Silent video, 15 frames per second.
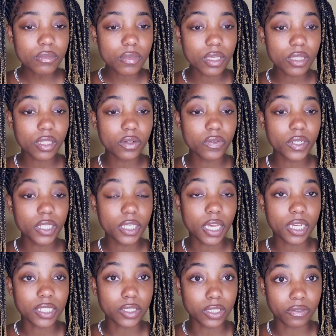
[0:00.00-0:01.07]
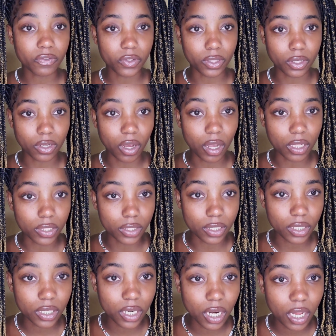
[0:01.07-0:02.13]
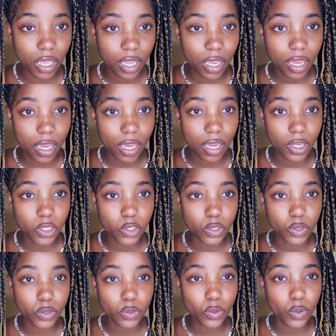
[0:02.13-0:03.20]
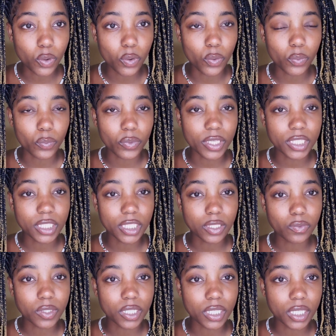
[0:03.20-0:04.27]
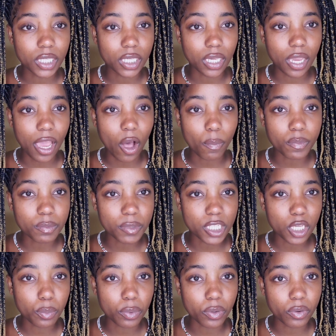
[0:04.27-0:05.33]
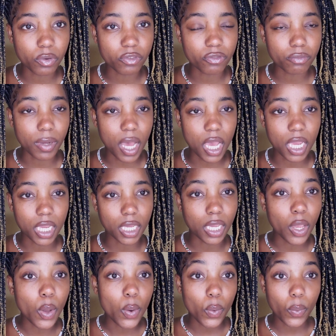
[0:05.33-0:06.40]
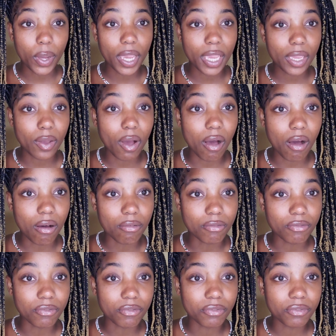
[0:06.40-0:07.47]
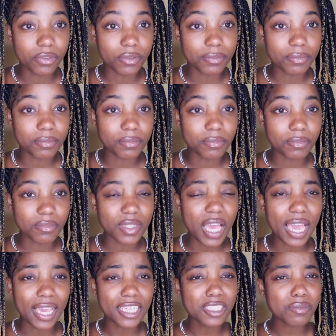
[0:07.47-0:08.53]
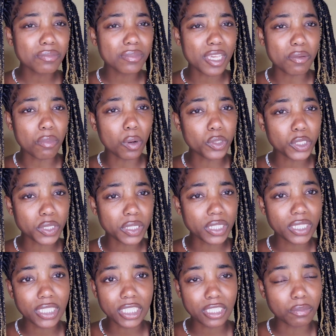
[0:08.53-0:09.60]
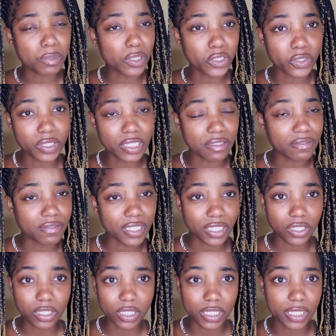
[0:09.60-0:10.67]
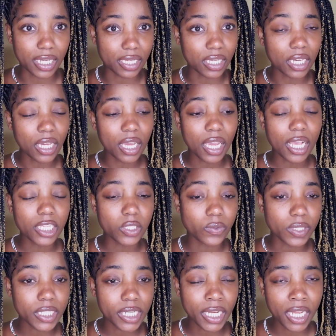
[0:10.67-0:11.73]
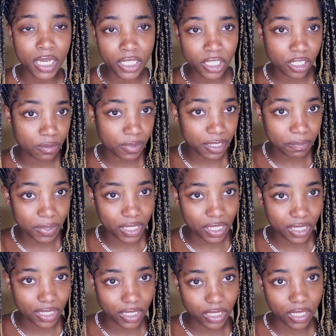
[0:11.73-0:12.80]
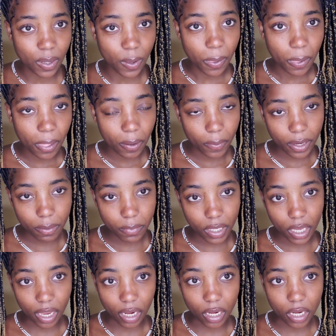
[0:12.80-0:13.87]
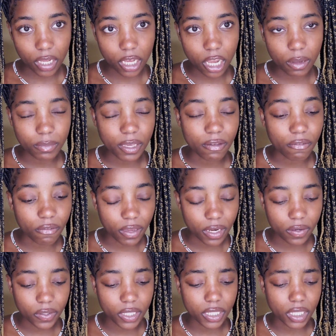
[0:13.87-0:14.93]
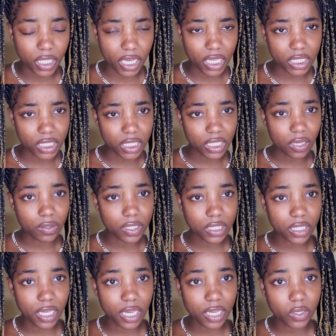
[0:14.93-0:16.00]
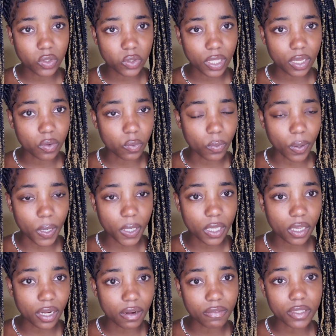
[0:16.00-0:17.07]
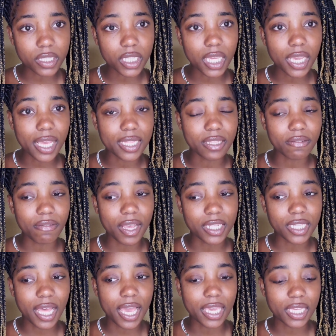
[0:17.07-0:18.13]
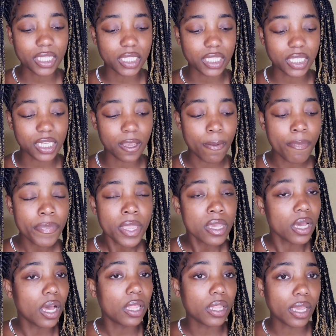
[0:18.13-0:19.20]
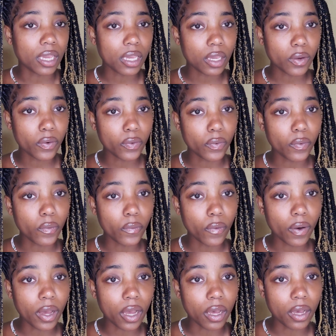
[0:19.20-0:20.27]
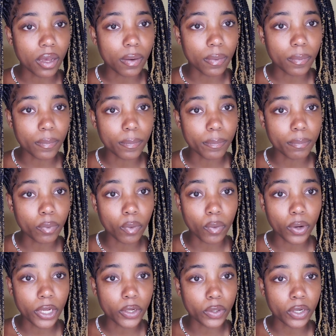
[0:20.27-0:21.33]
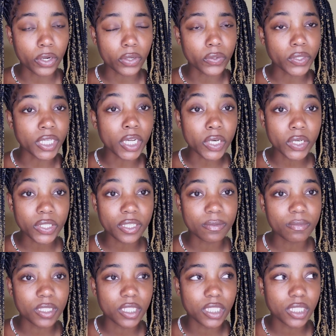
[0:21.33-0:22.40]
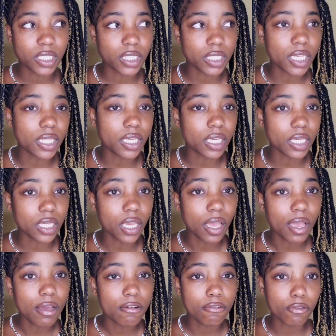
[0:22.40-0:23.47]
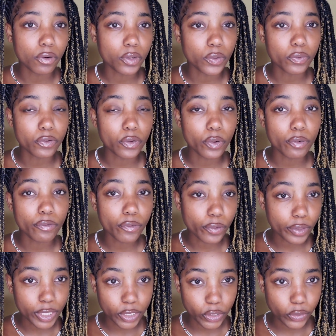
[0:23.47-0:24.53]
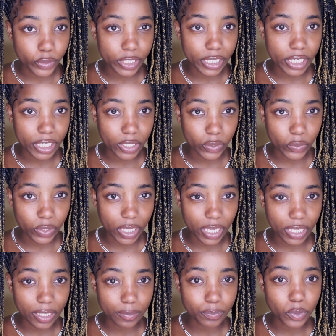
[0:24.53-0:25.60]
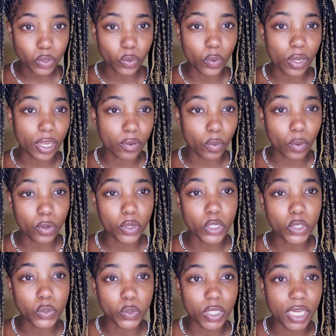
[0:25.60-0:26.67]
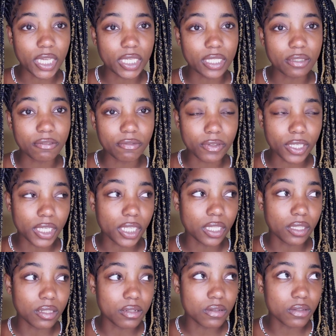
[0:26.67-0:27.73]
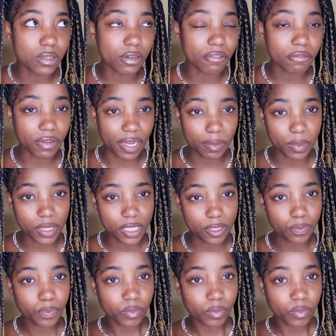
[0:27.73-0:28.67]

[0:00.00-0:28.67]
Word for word: they're really hustling for the dollar. And, you know, this just really helped me improve my way of I guess emotionally, spiritually, physically, like it's really touched me because when I'm in Canada, I'm like very lazy, I would say, to like work and everything. And the fact that I can see, like, you know, a boy or girl younger than me just selling for you know, food on the street to like, you know, in order to like feed their family,